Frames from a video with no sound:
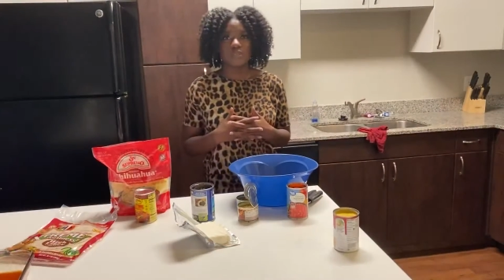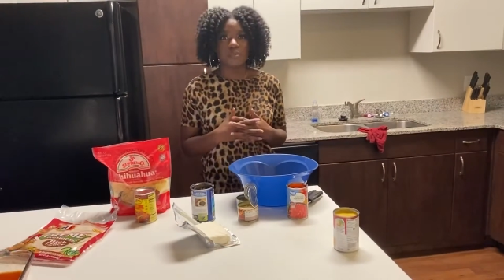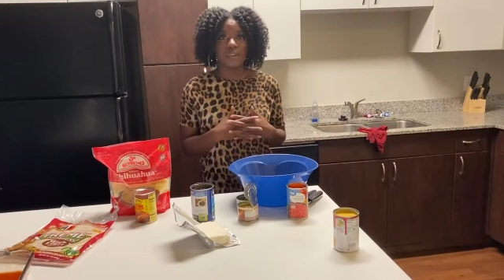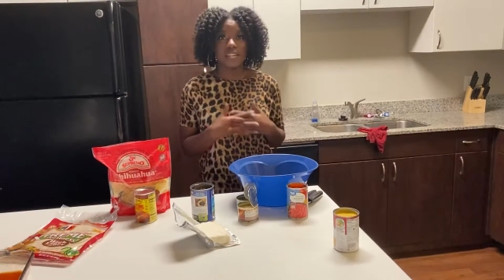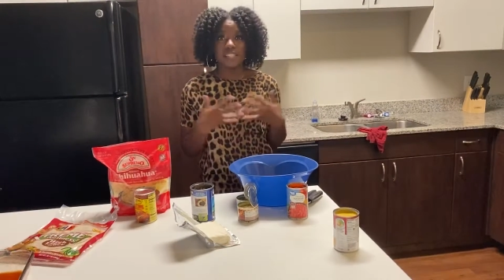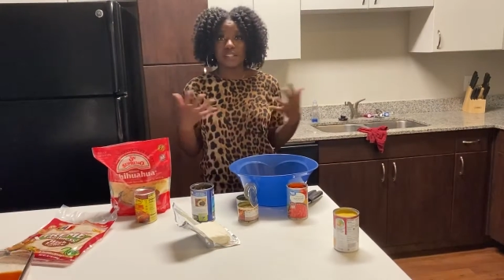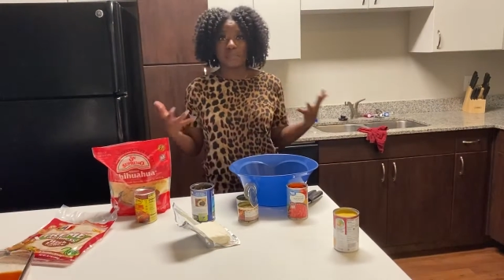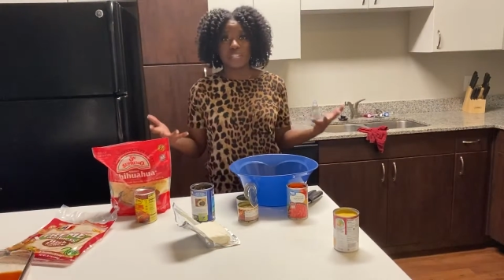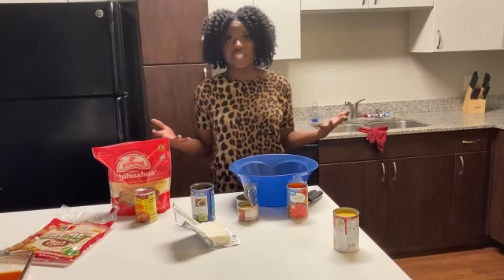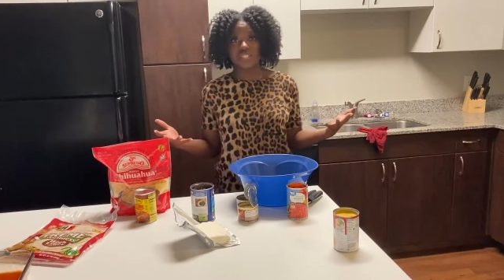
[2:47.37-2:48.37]
we're making the
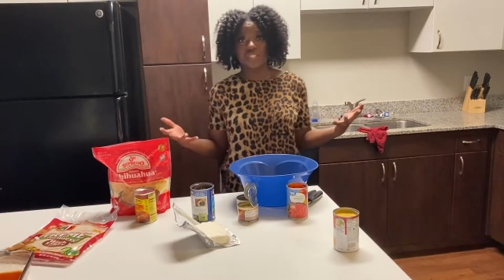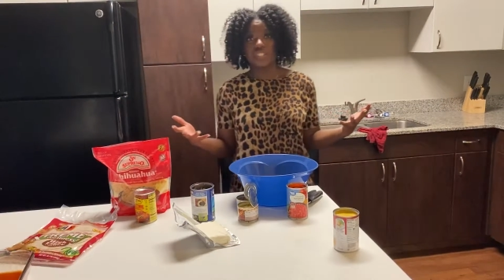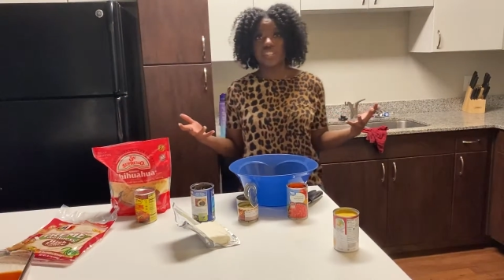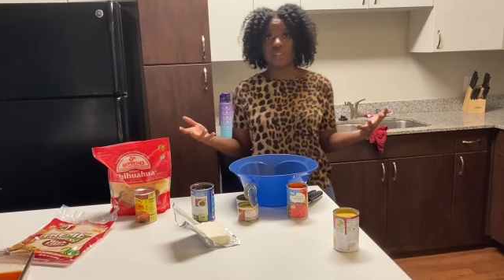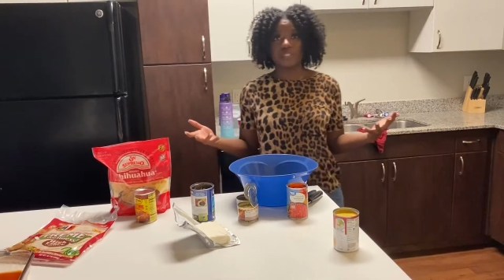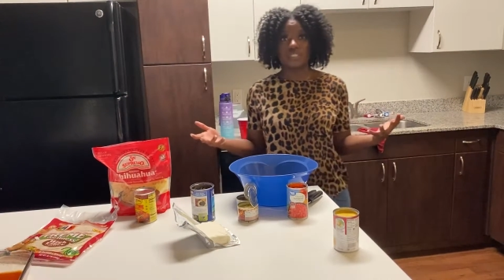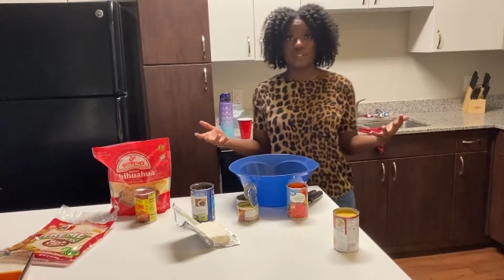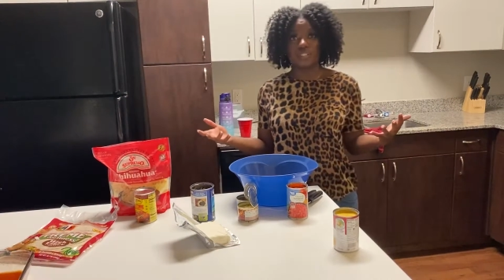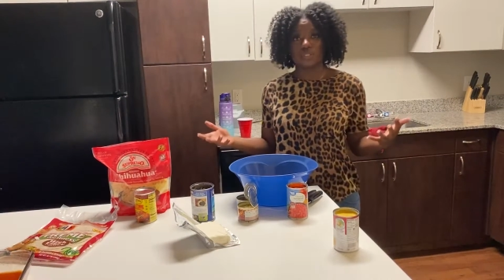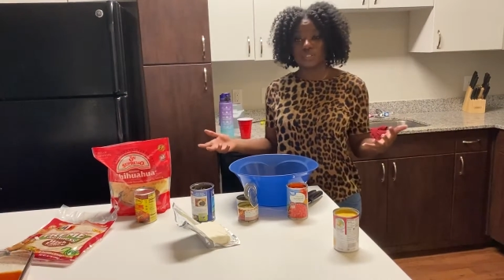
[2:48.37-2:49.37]
mixture to go into
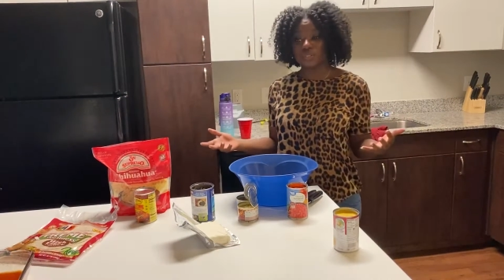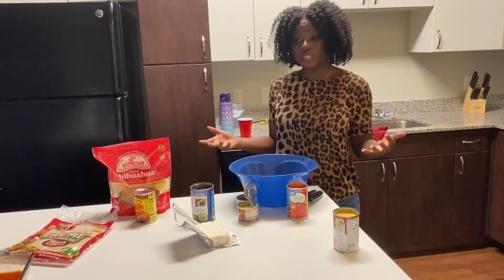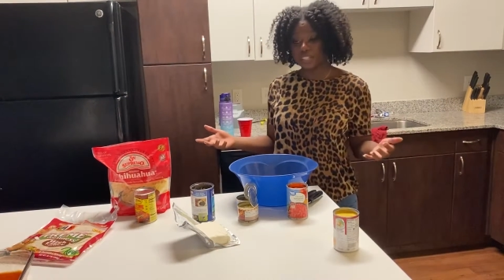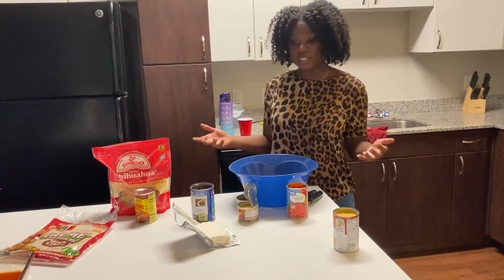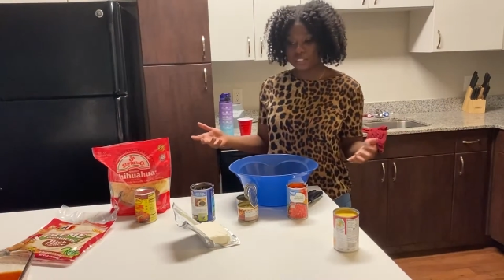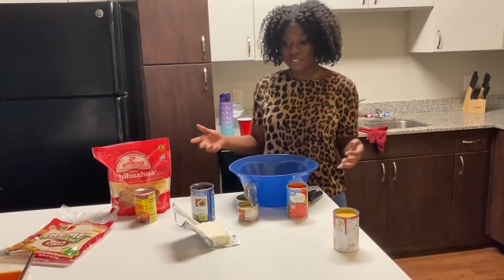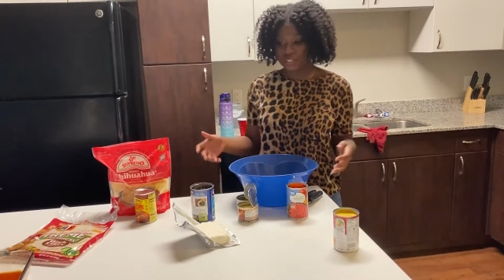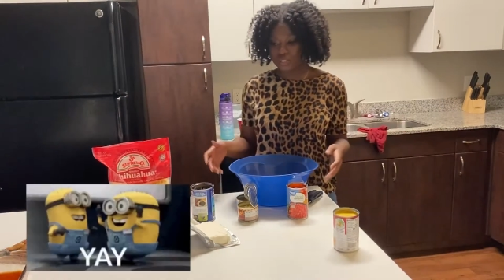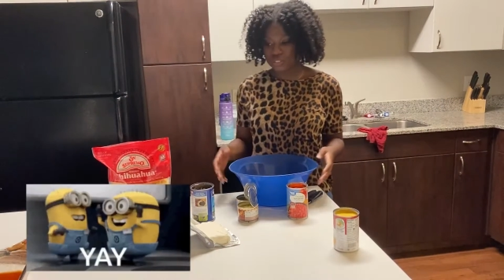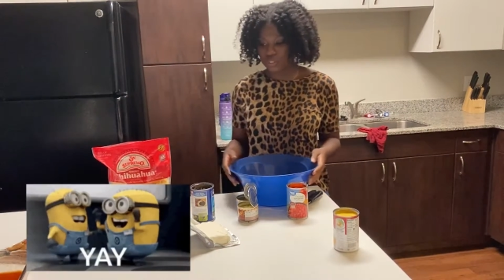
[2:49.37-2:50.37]
our tortillas.
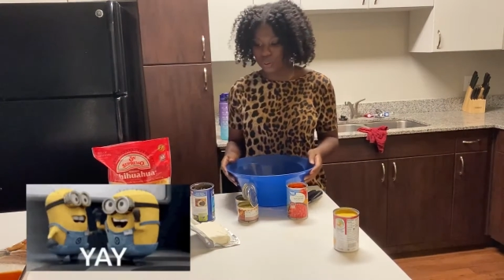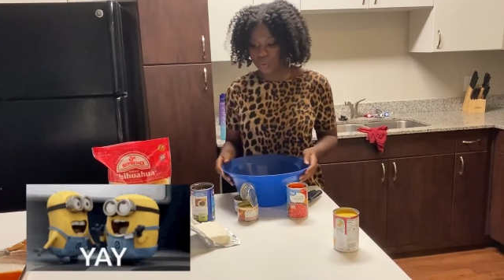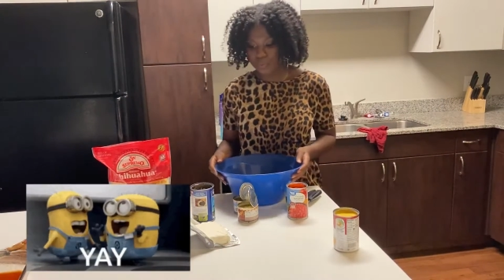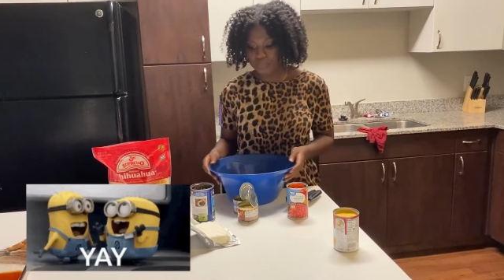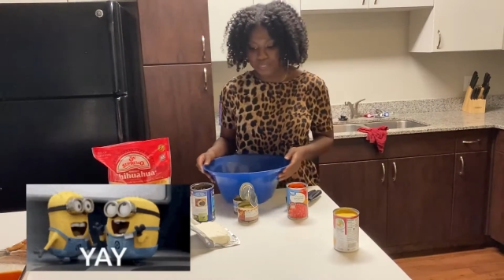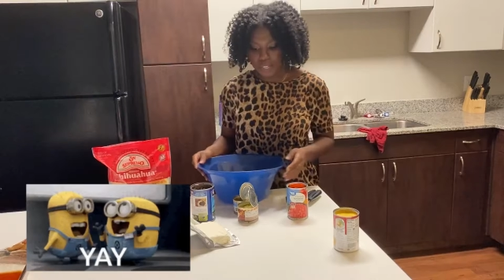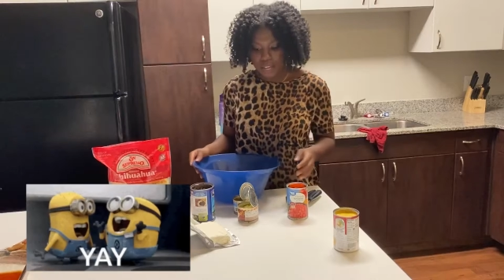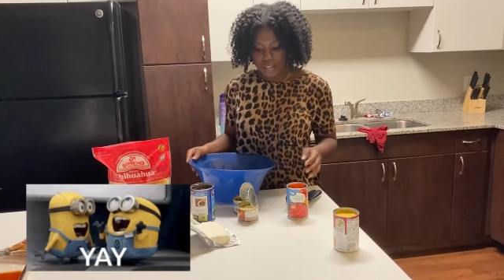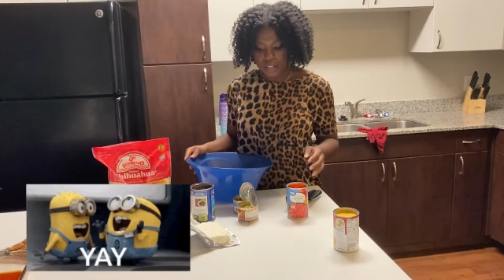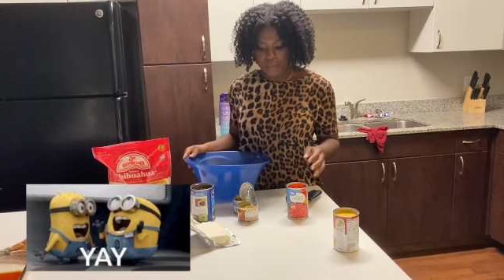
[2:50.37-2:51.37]
So
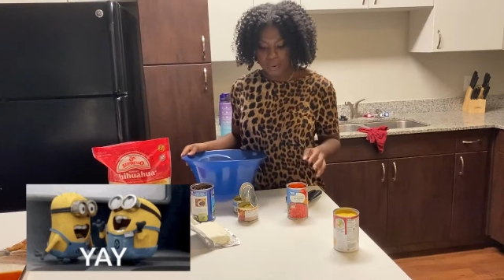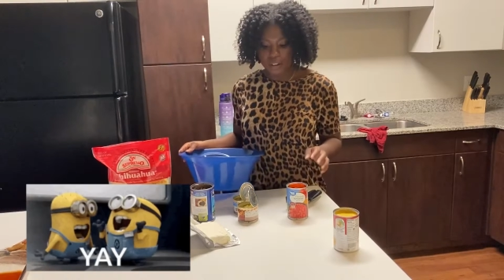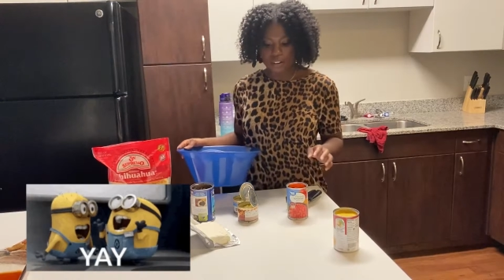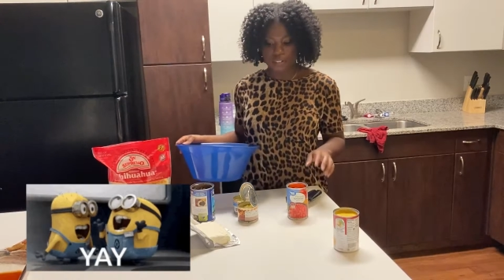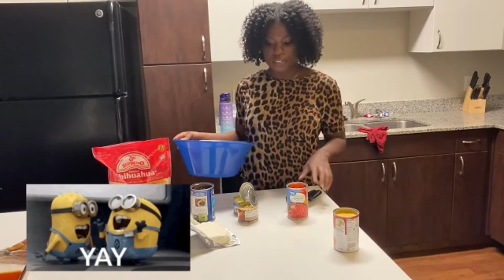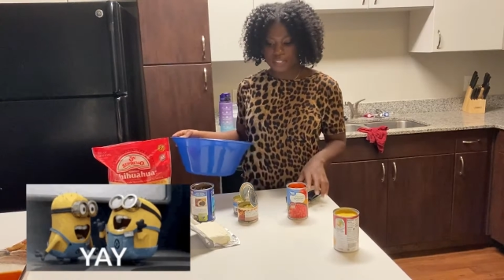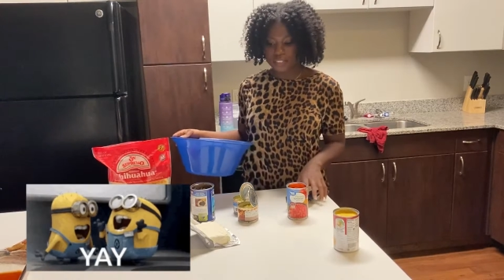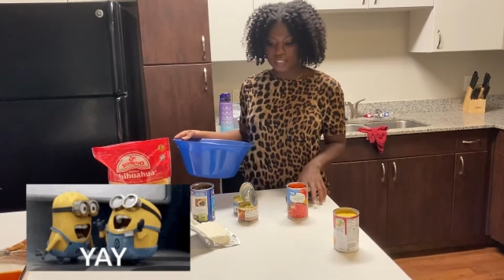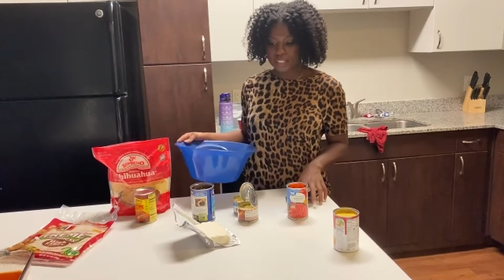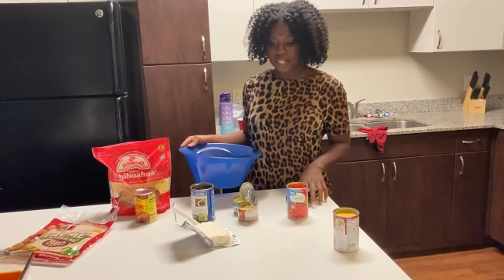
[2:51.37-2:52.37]
I already took
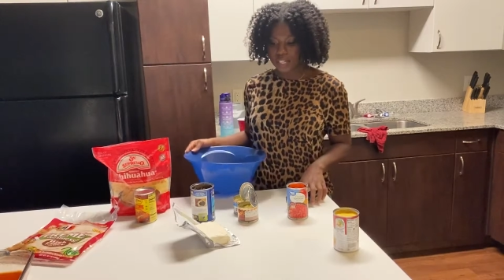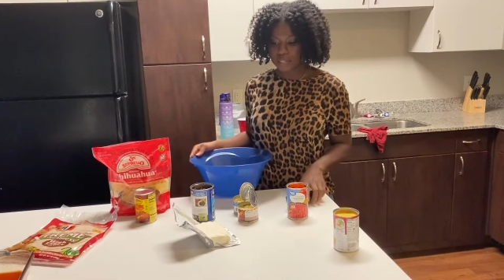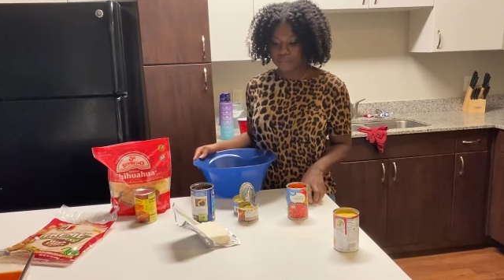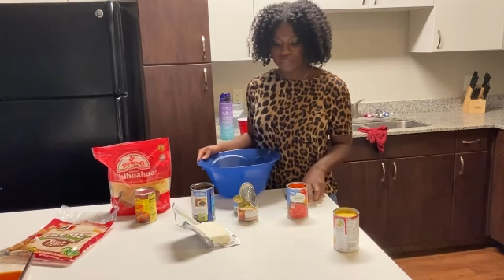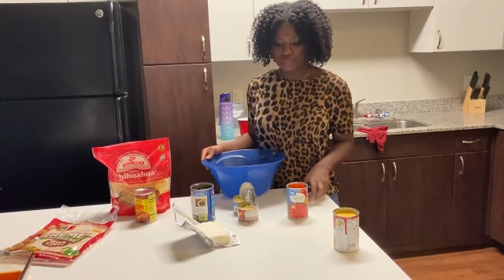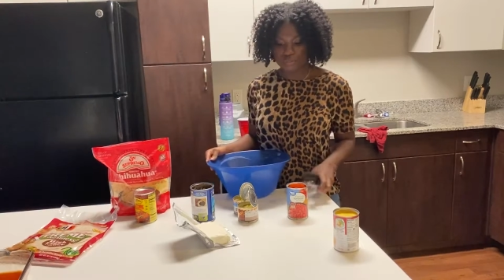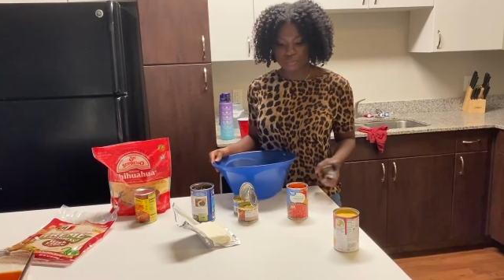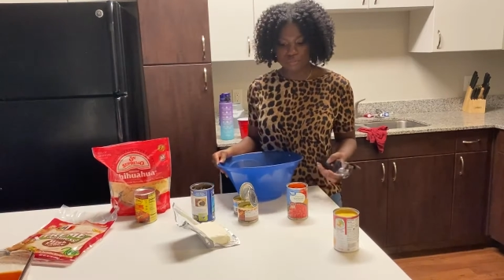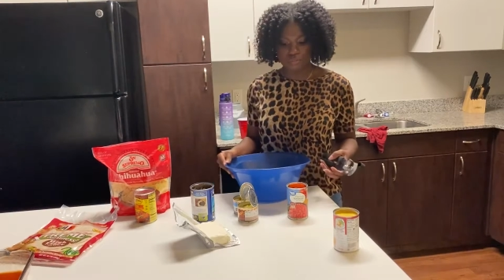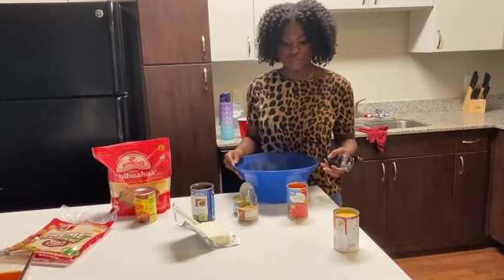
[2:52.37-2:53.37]
the time
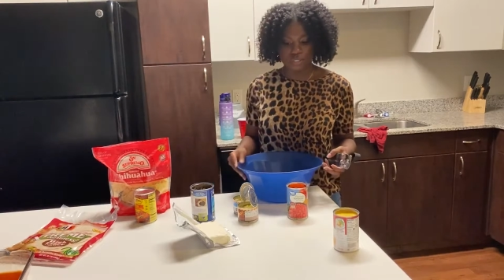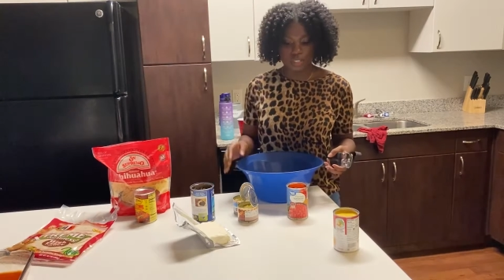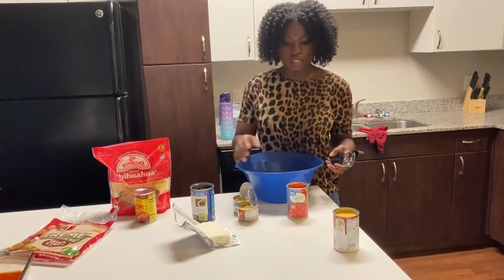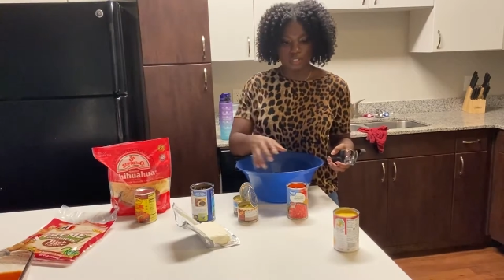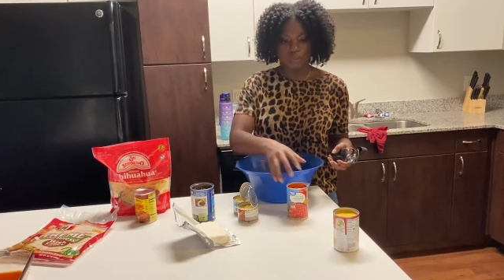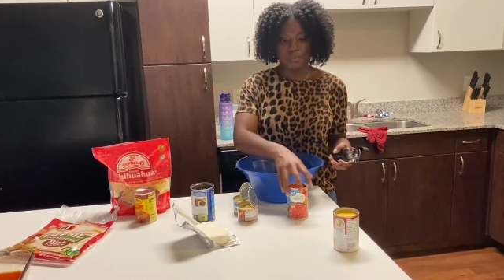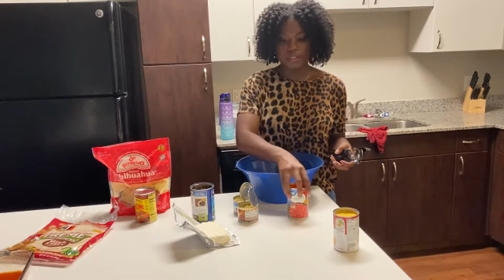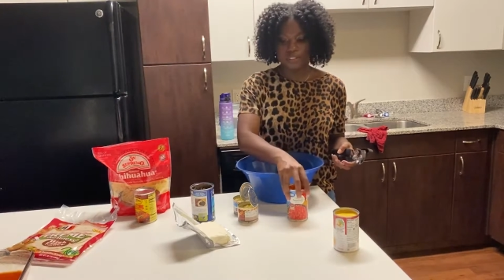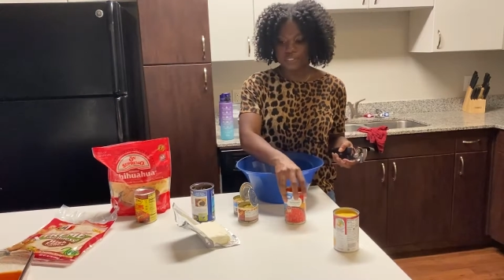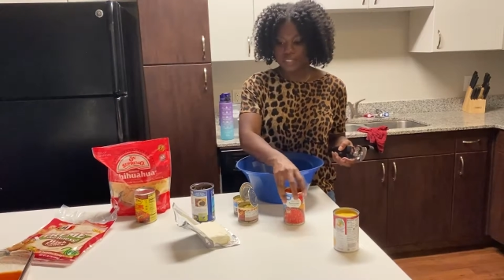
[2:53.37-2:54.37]
to open
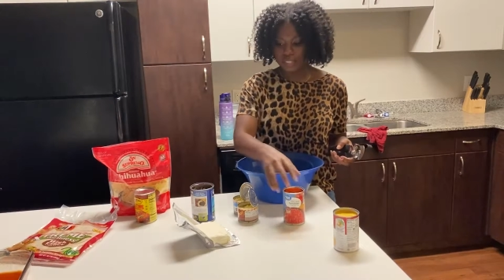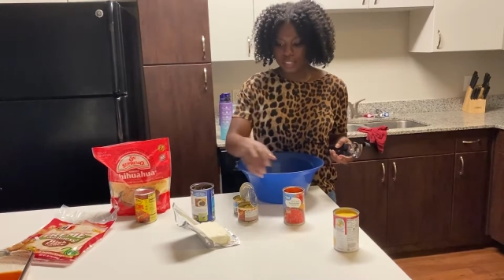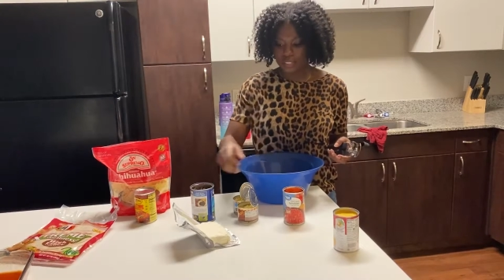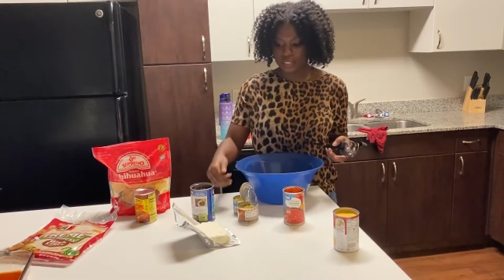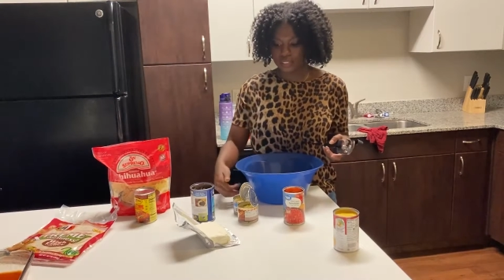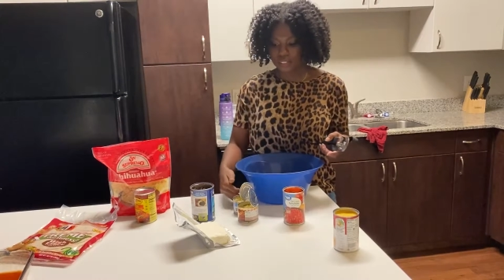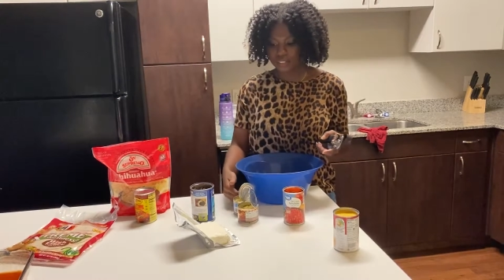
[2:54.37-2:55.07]
everything.